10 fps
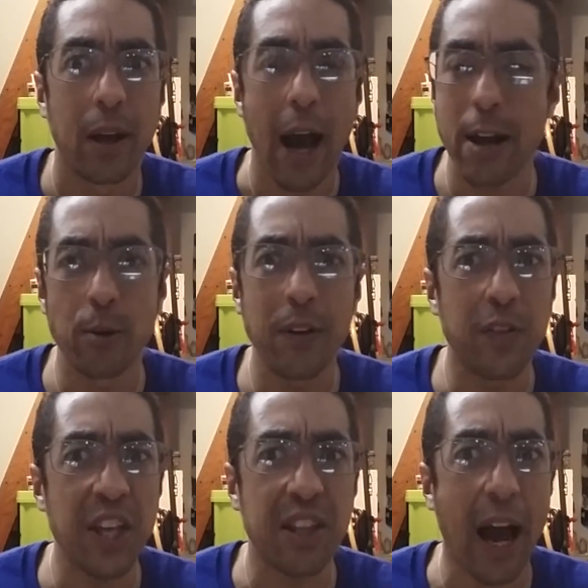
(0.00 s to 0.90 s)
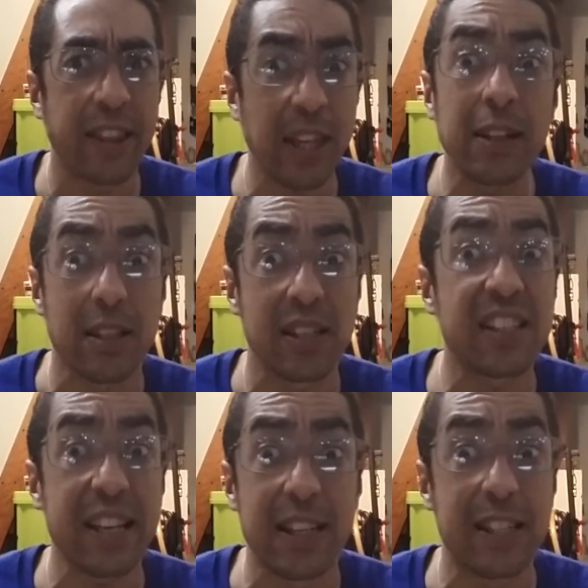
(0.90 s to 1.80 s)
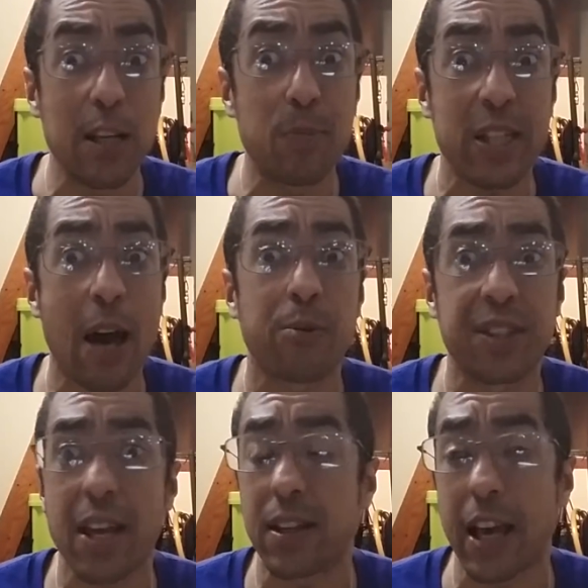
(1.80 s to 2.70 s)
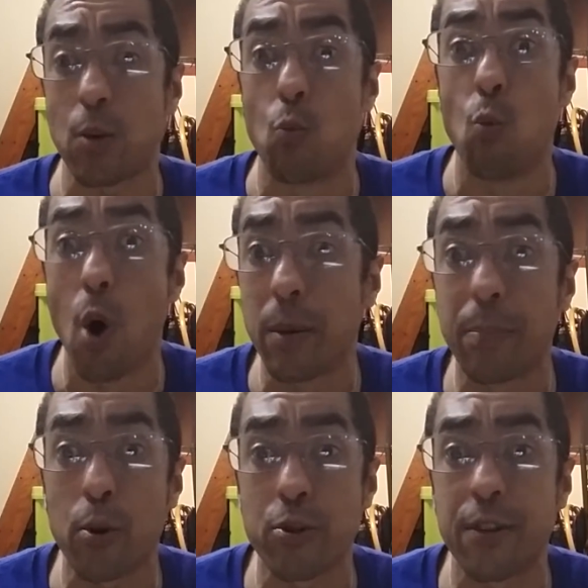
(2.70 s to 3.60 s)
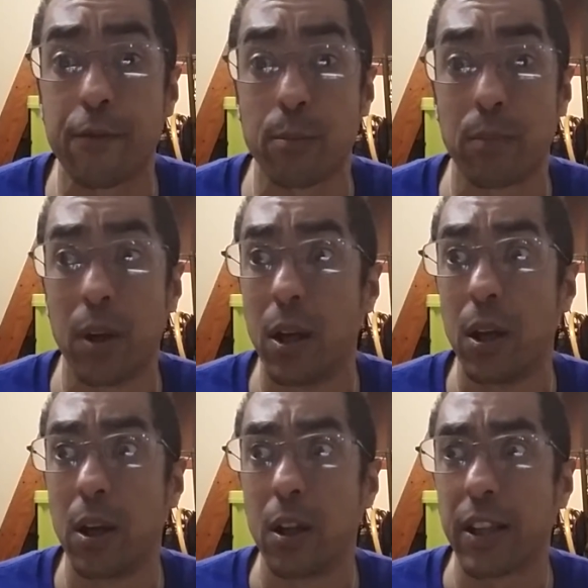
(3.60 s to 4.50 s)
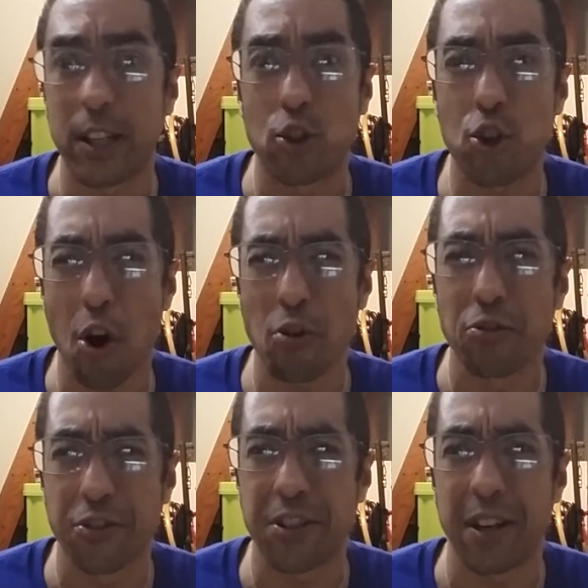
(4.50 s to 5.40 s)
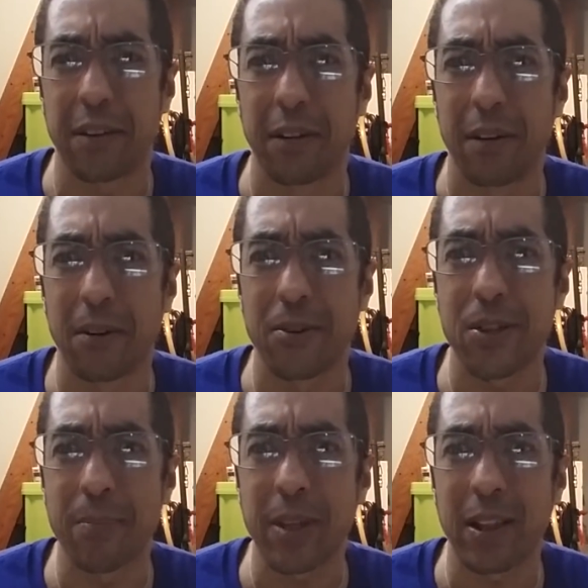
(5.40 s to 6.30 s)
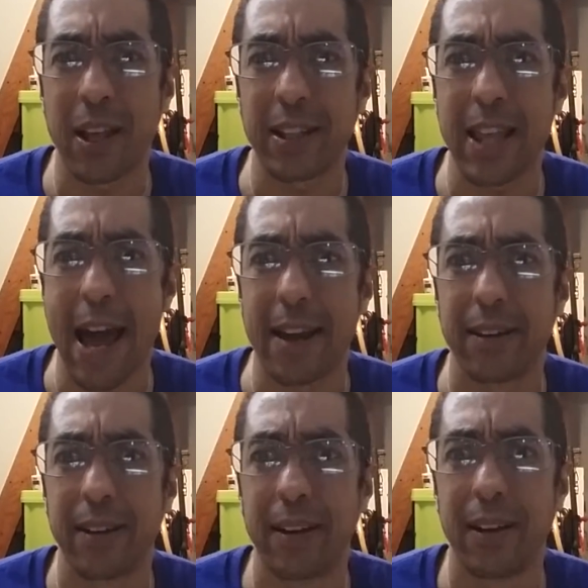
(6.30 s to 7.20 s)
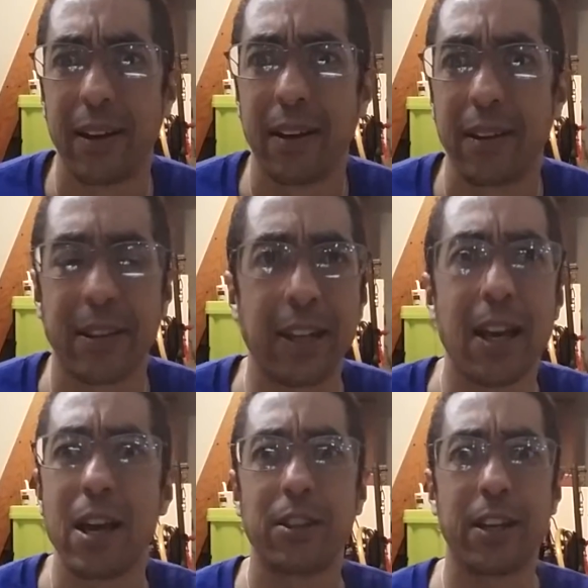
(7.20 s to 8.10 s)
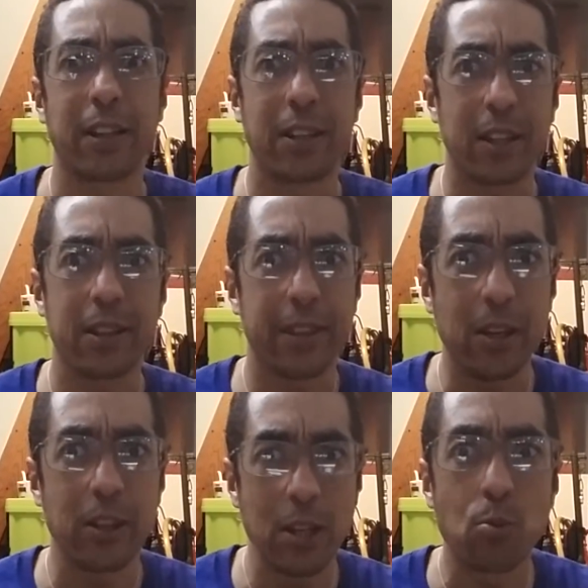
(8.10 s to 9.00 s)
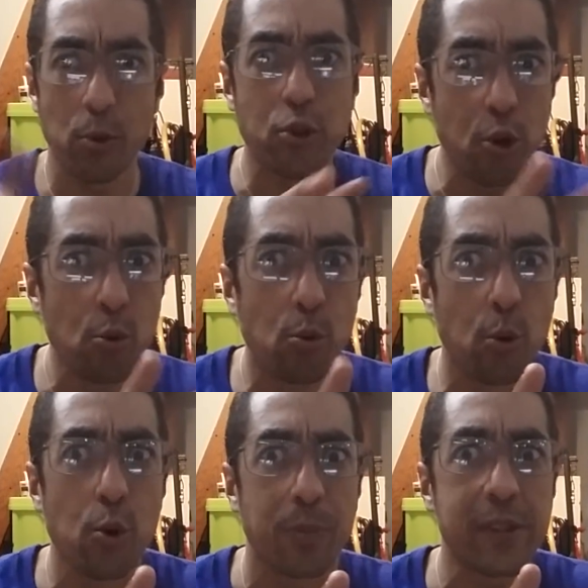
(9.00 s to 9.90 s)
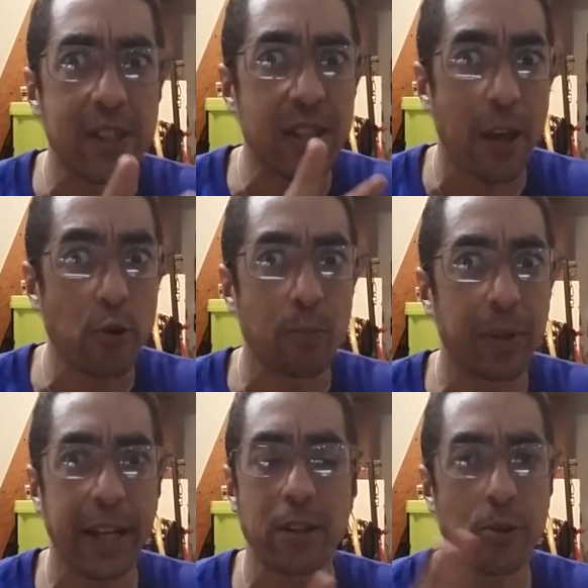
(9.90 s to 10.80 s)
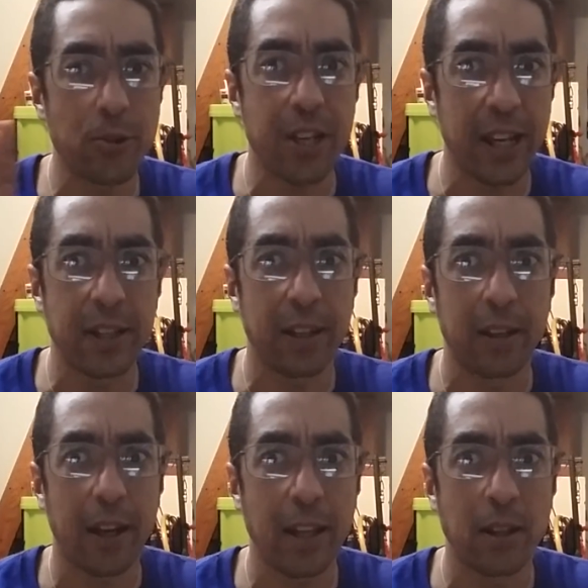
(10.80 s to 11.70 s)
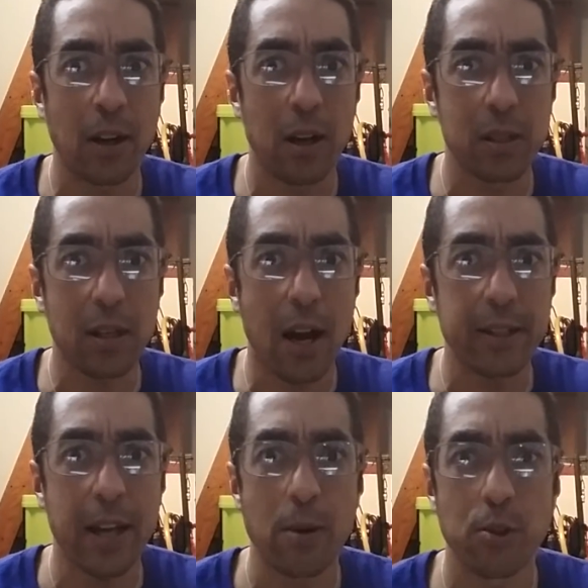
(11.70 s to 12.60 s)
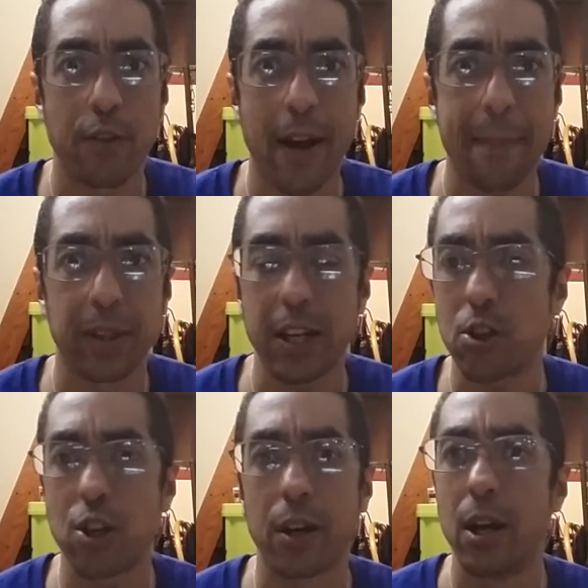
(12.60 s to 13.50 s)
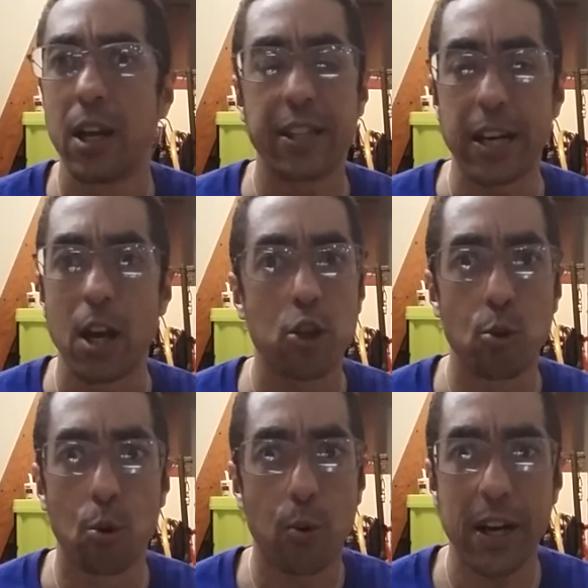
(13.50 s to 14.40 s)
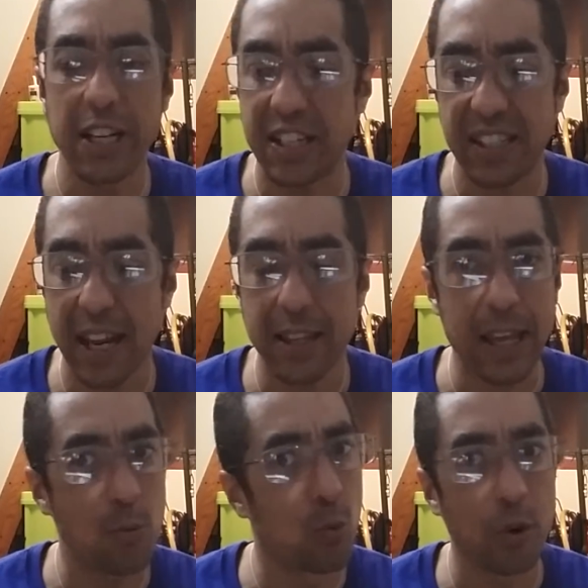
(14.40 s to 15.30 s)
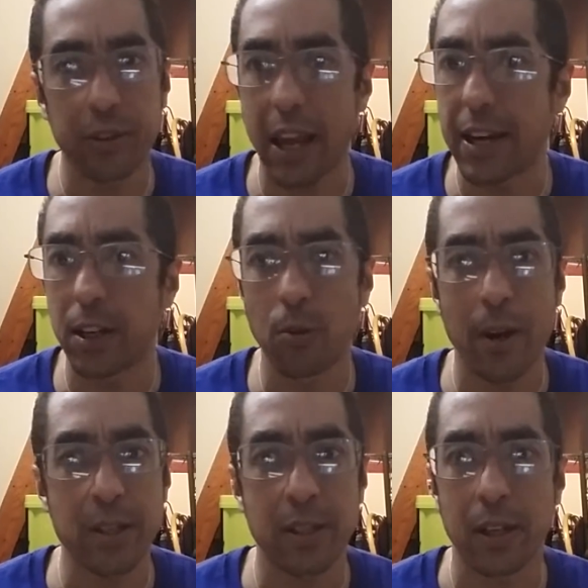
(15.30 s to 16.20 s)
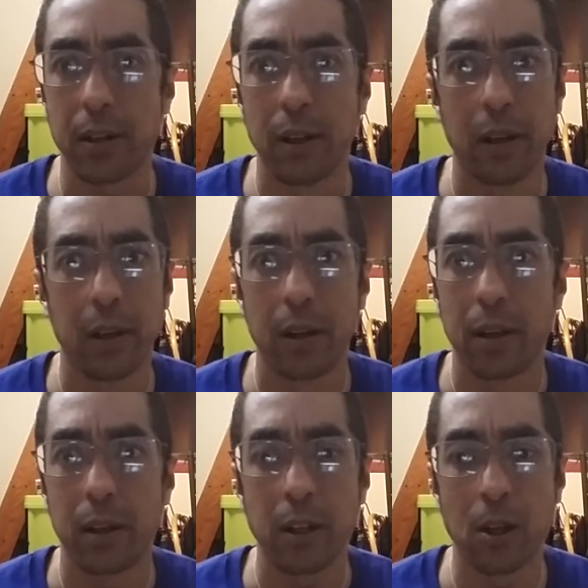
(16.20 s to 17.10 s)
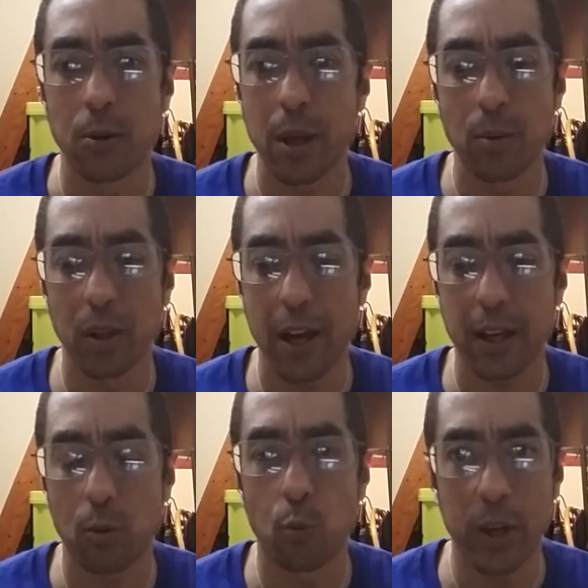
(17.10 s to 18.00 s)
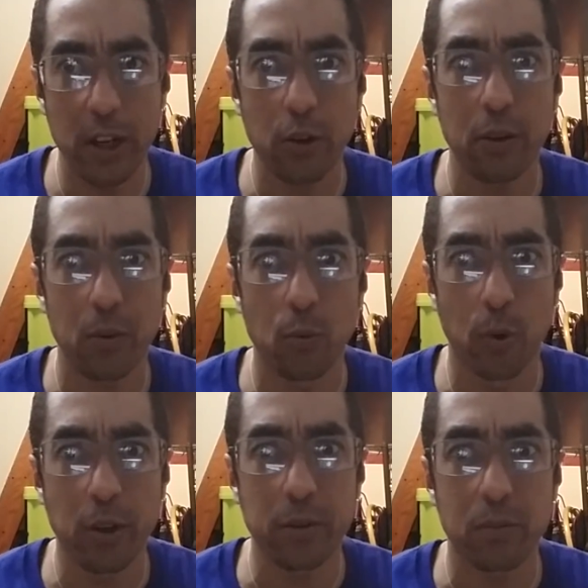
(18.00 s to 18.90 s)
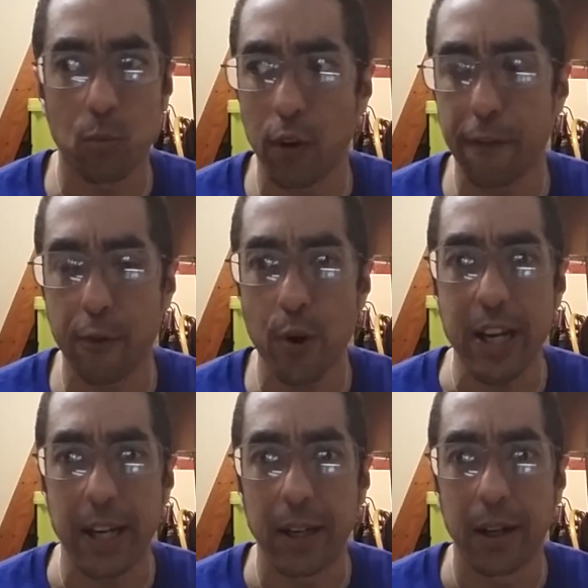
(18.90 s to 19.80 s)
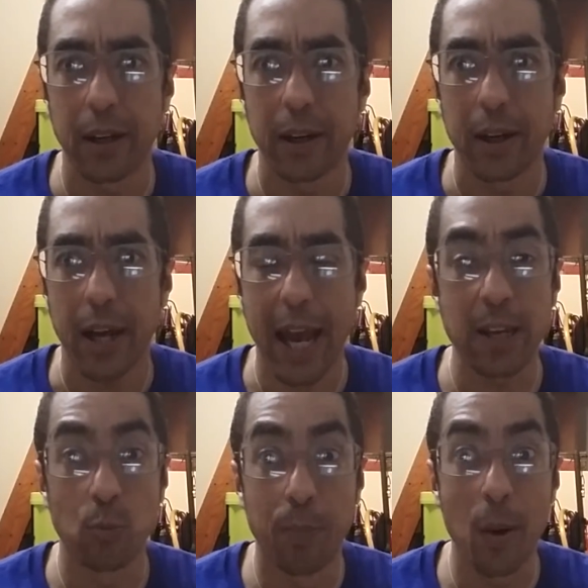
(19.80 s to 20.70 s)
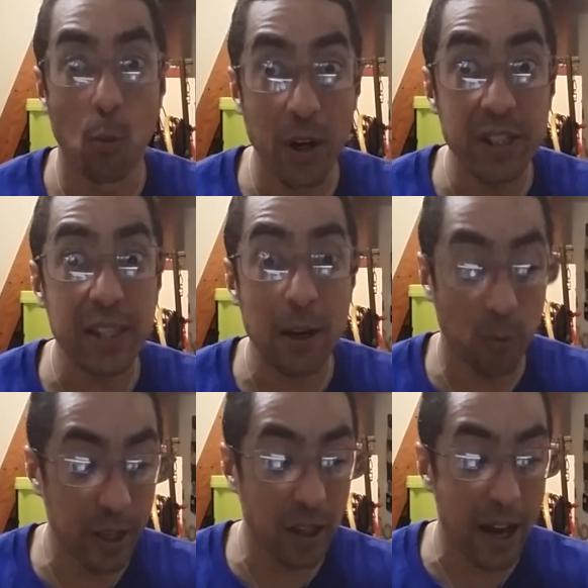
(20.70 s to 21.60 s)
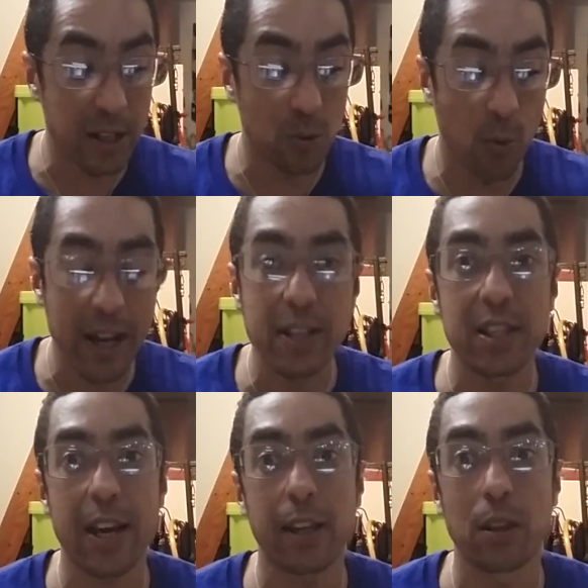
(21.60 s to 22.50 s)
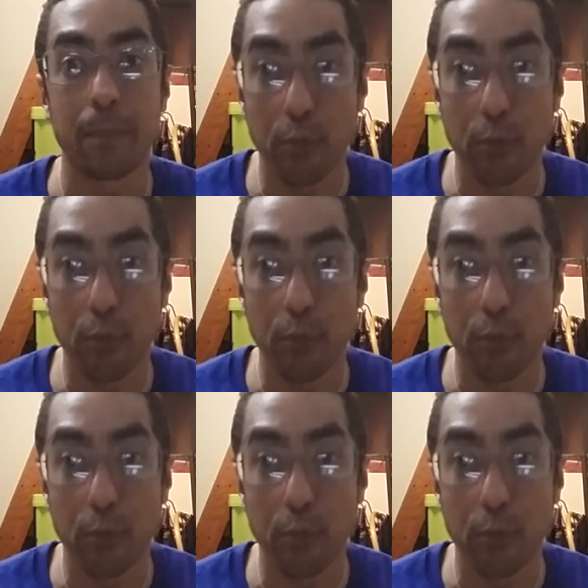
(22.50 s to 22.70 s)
I think the Deep South sent like 1 person from, like, Charleston or something like that. Like, these were 2 groups, the Southern planters and the Scots-Irish of Appalachia, that to a great extent they weren't that interested. They were like, we're free. But once they realized, wait a second, the